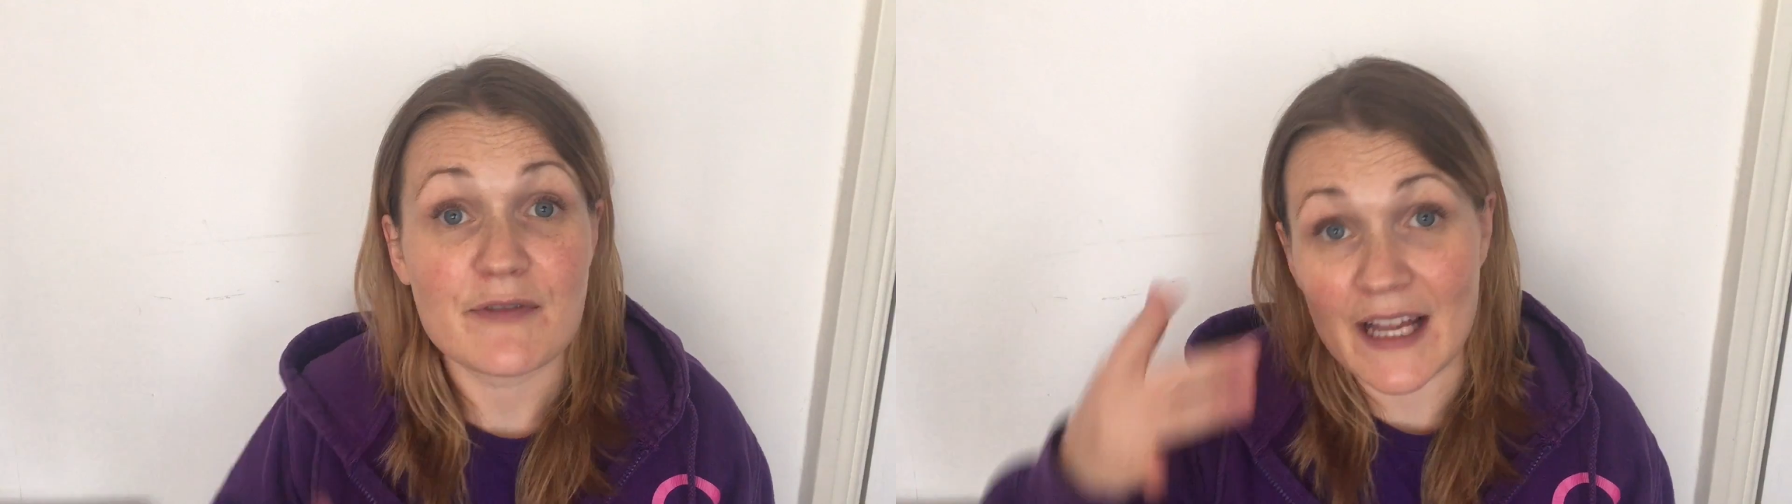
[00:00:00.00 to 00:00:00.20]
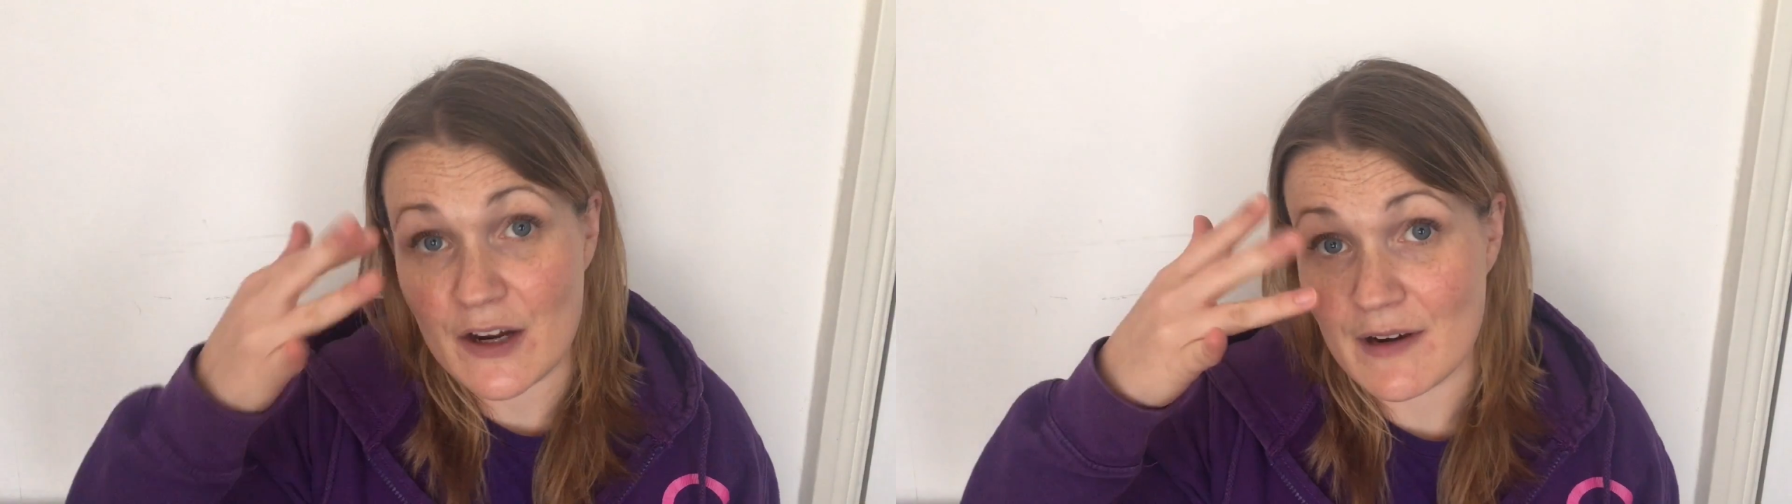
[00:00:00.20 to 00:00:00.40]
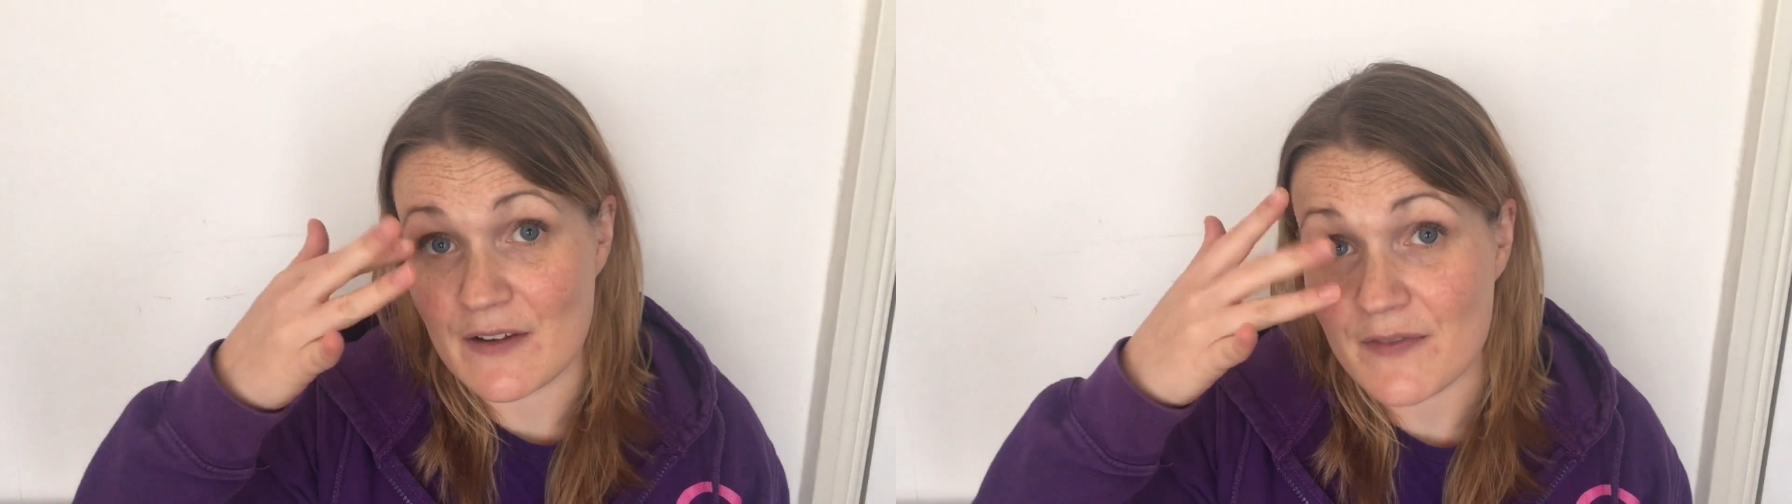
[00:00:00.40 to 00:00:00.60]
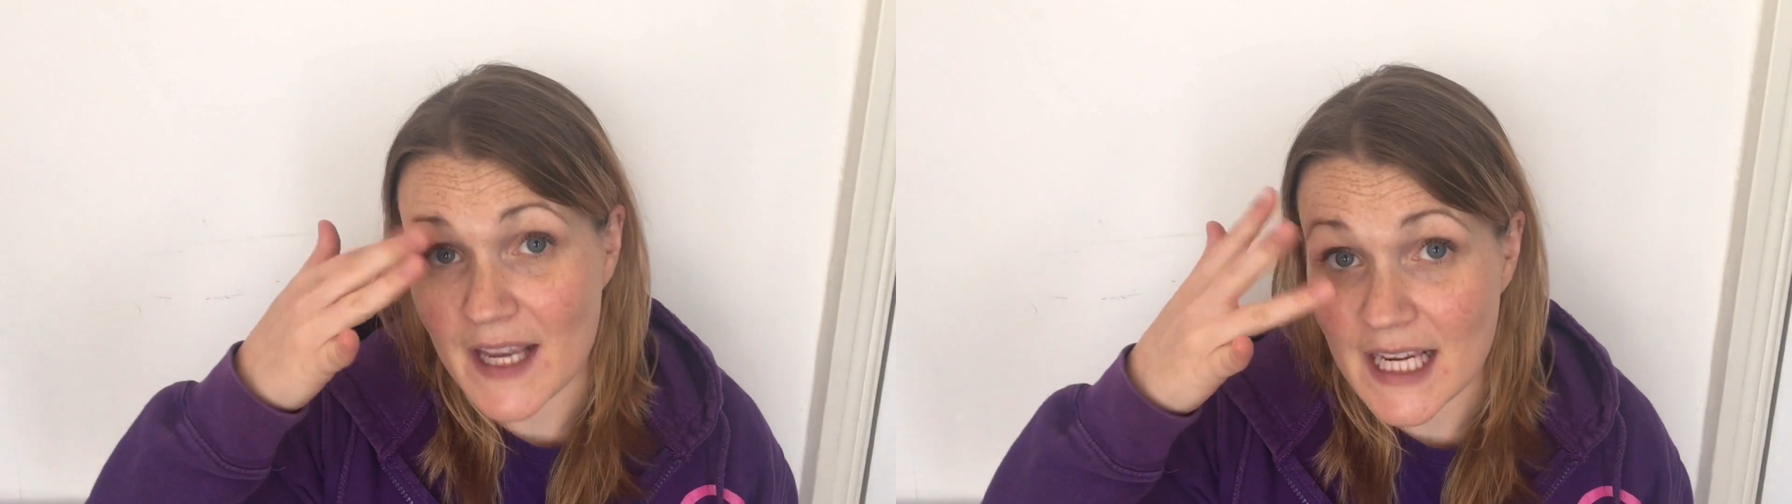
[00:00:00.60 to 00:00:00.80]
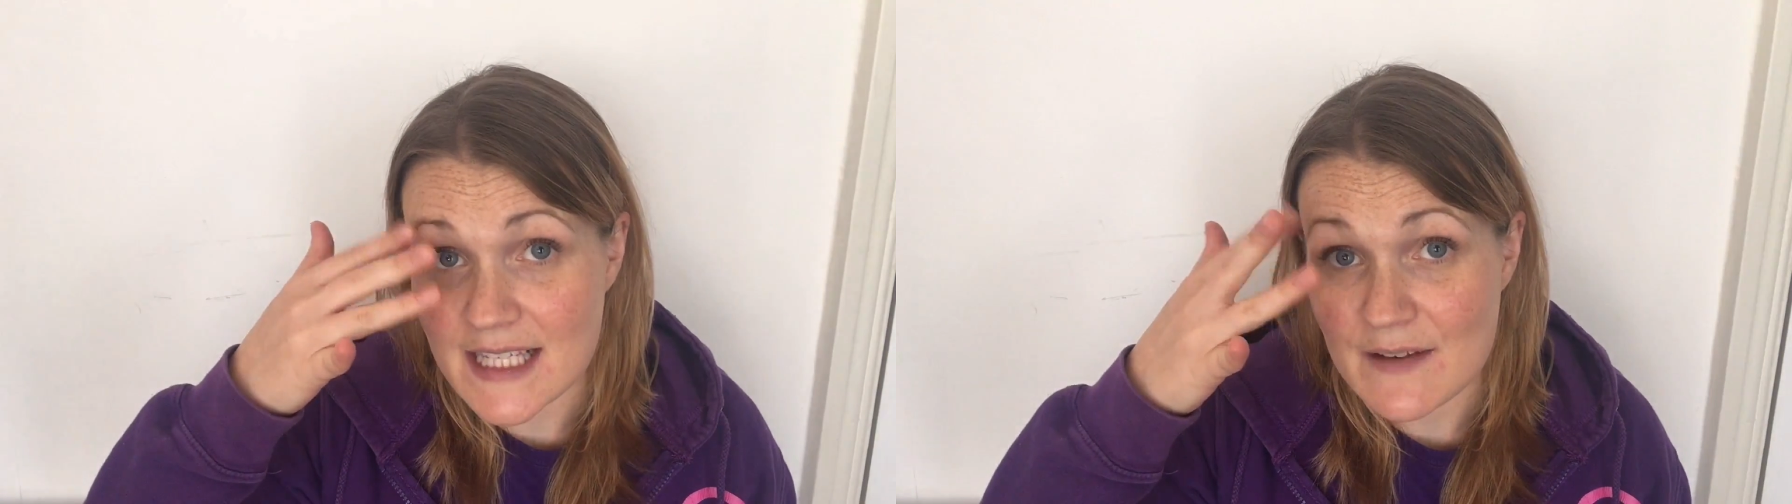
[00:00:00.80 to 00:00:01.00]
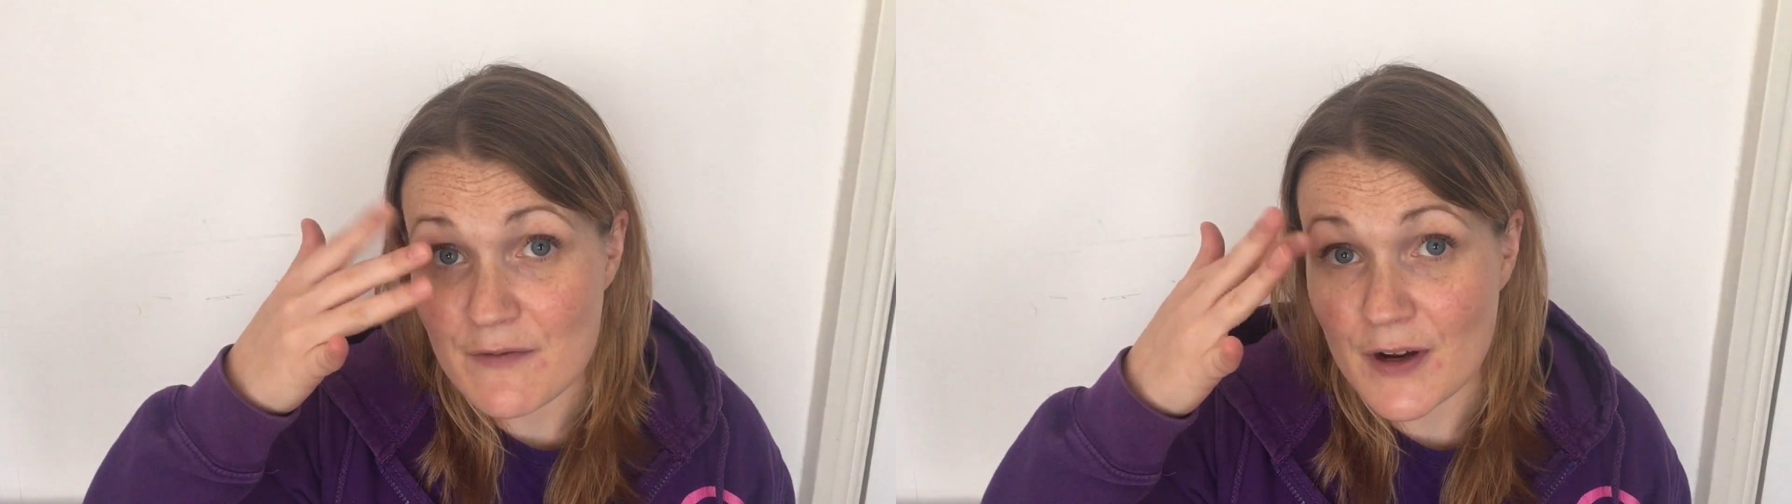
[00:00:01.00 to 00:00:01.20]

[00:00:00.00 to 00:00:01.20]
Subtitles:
flickering fingers in